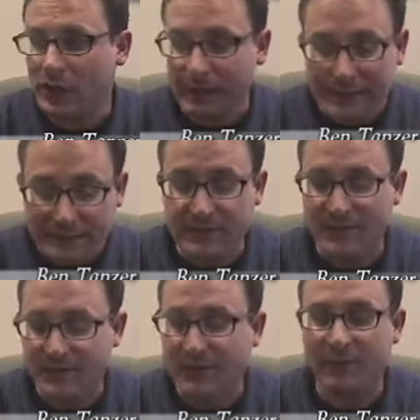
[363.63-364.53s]
at least
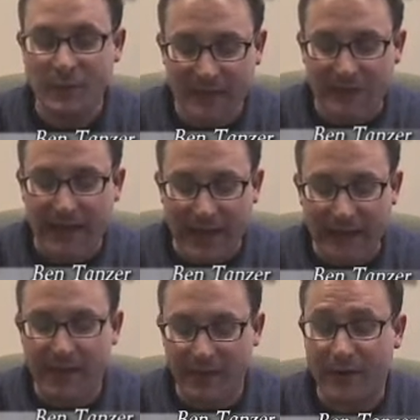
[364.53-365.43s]
for some folks, I've
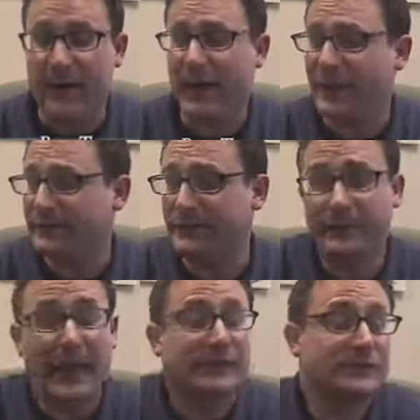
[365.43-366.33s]
gotten into their heads,
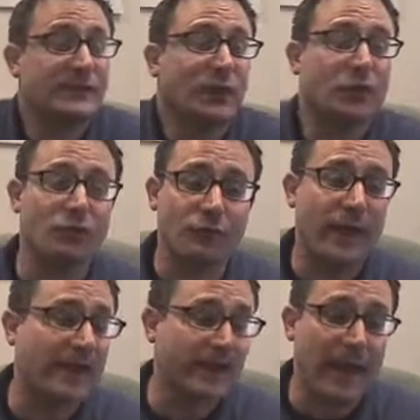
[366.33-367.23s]
and that's a
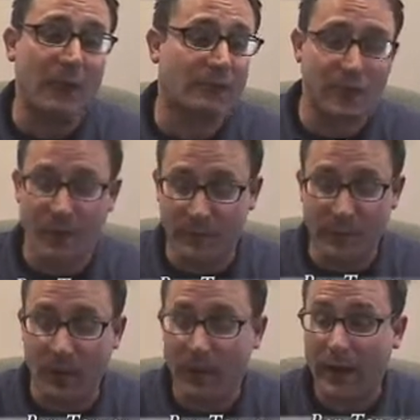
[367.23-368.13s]
great outcome. You
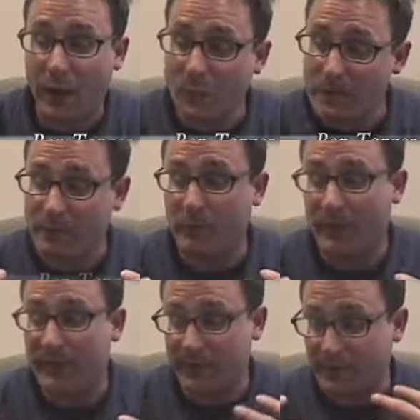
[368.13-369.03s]
know, I hope people
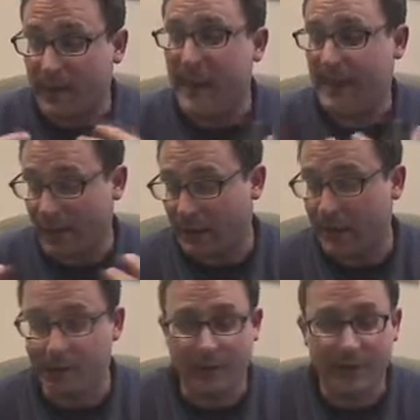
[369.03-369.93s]
can get into my head when
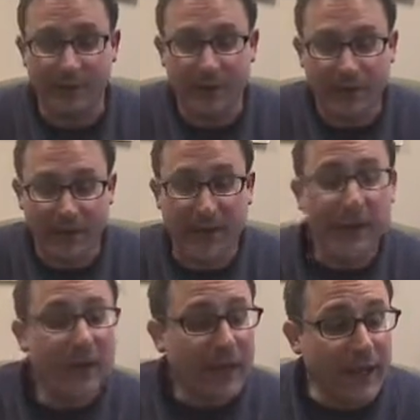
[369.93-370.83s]
they read a book, but
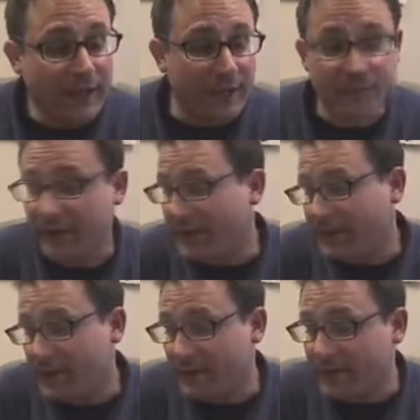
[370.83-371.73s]
if I feel
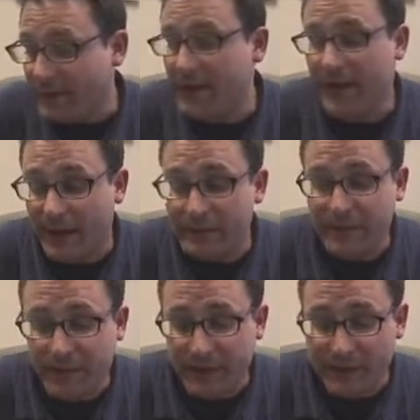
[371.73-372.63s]
like they're in their heads,
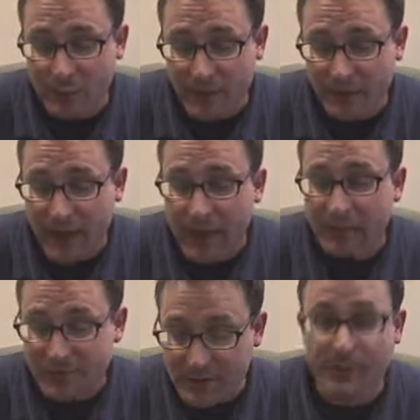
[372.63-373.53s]
then I think we've
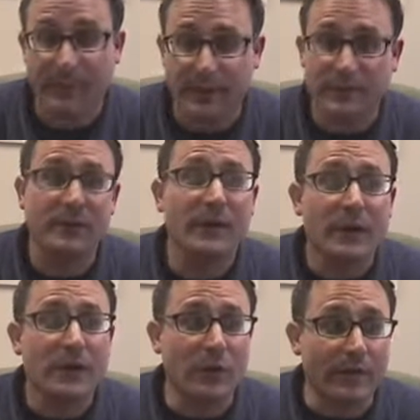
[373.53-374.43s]
accomplished something. And,
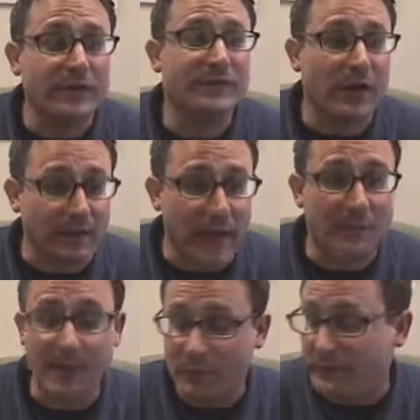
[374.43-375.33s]
you know, thus far, a
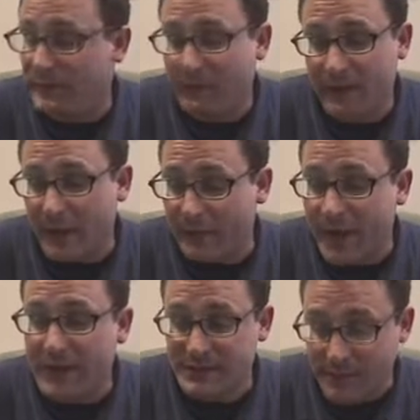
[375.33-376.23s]
lot of people have given me that
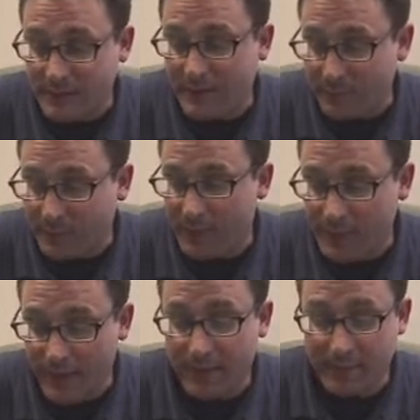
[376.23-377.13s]
reaction. I think that's pretty
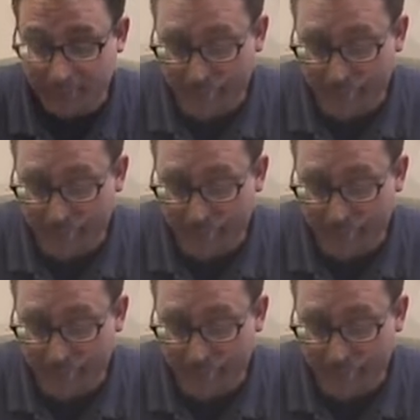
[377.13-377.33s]
neat.